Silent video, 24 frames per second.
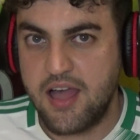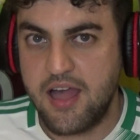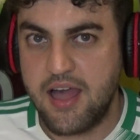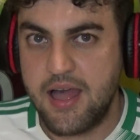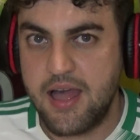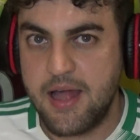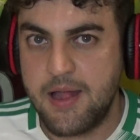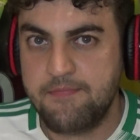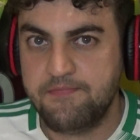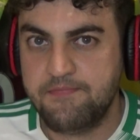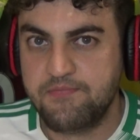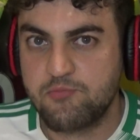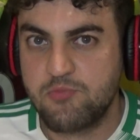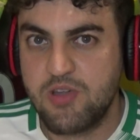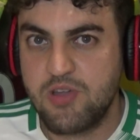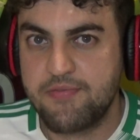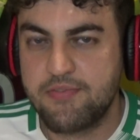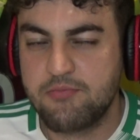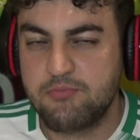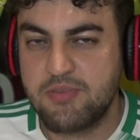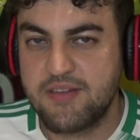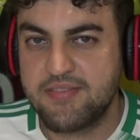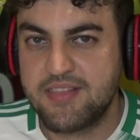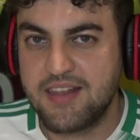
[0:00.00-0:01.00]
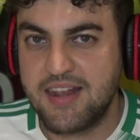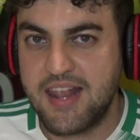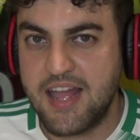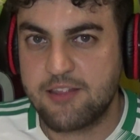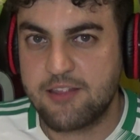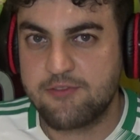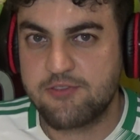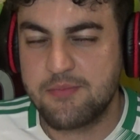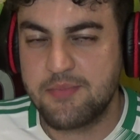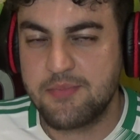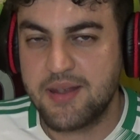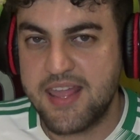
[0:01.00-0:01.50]
um, with, with the
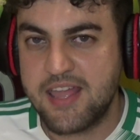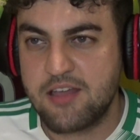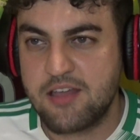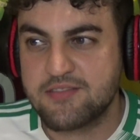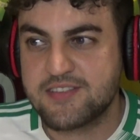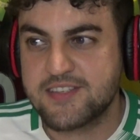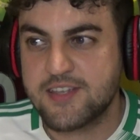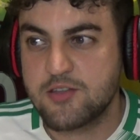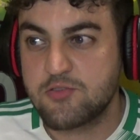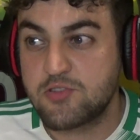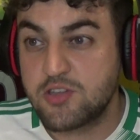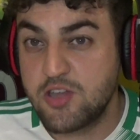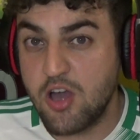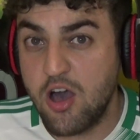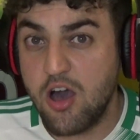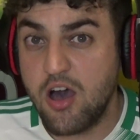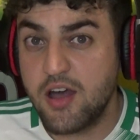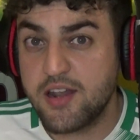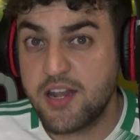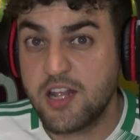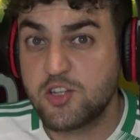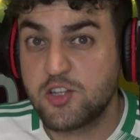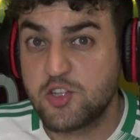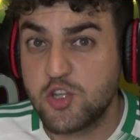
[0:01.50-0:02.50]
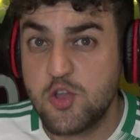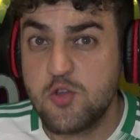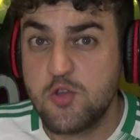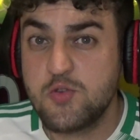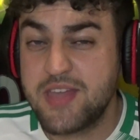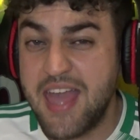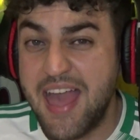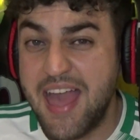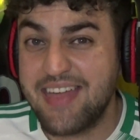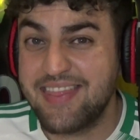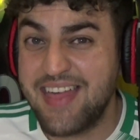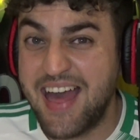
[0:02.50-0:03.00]
lad from Leon. So Ghana do
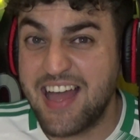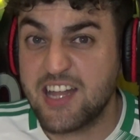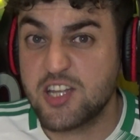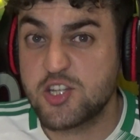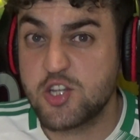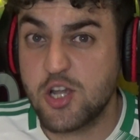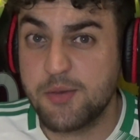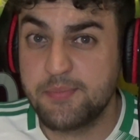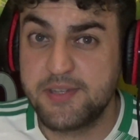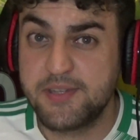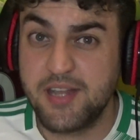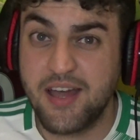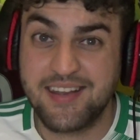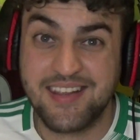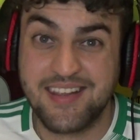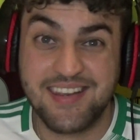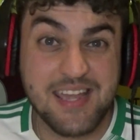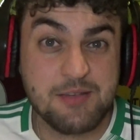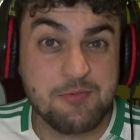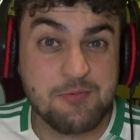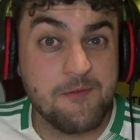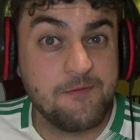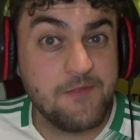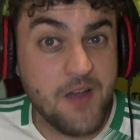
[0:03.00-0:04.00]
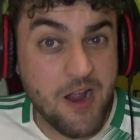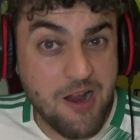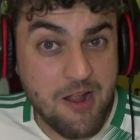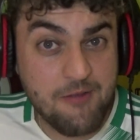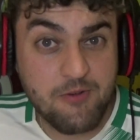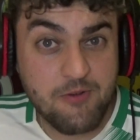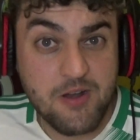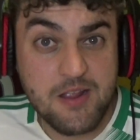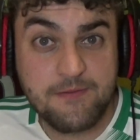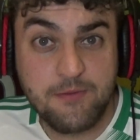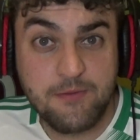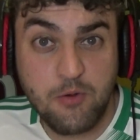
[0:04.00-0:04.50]
get that job done, and they were very,
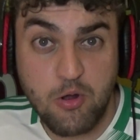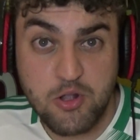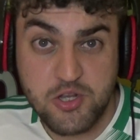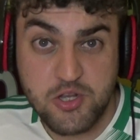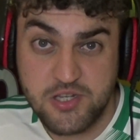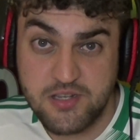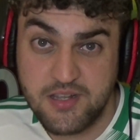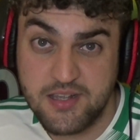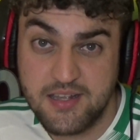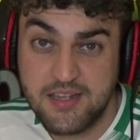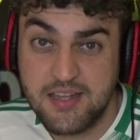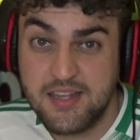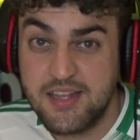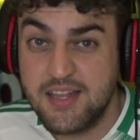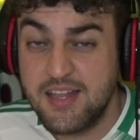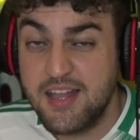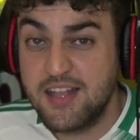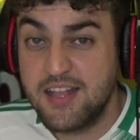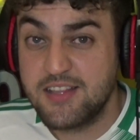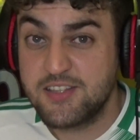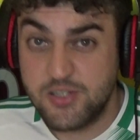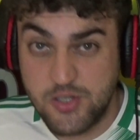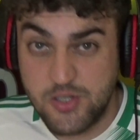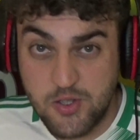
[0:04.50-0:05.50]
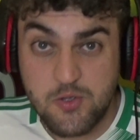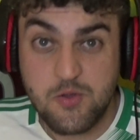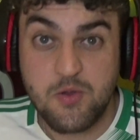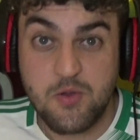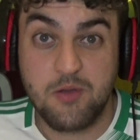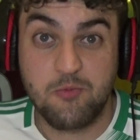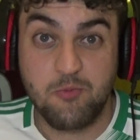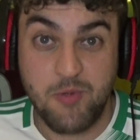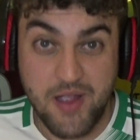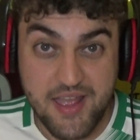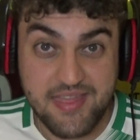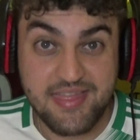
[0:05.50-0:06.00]
very fortunate
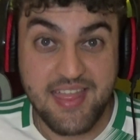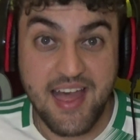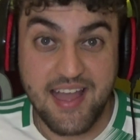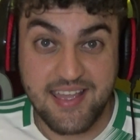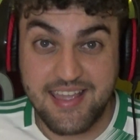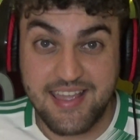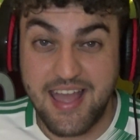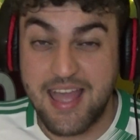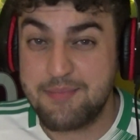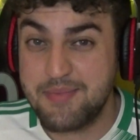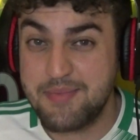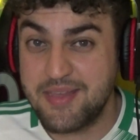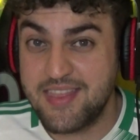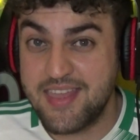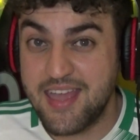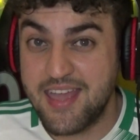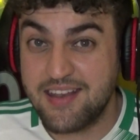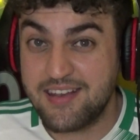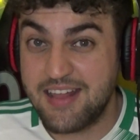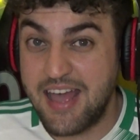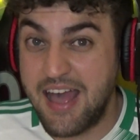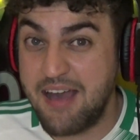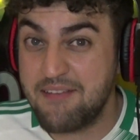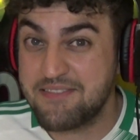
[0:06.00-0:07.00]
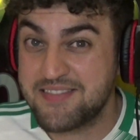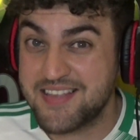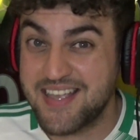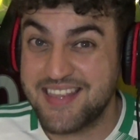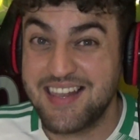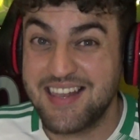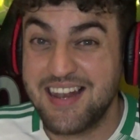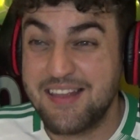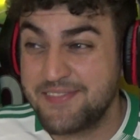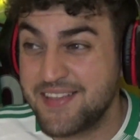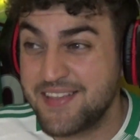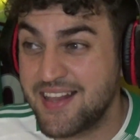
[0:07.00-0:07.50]
to win that game in the end. I have to say,
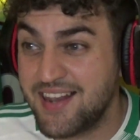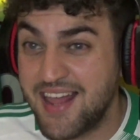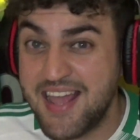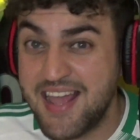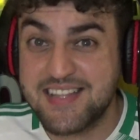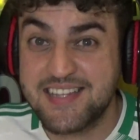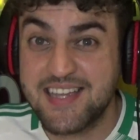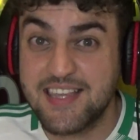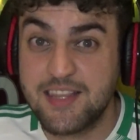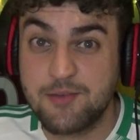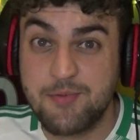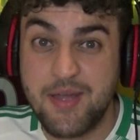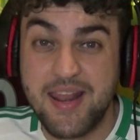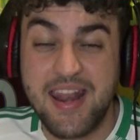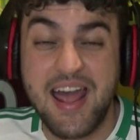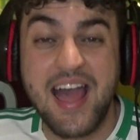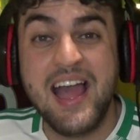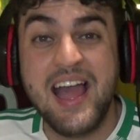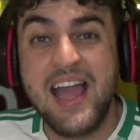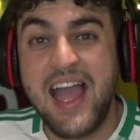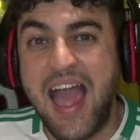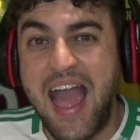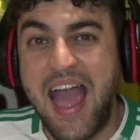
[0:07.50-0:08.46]
they left it late to get the winner.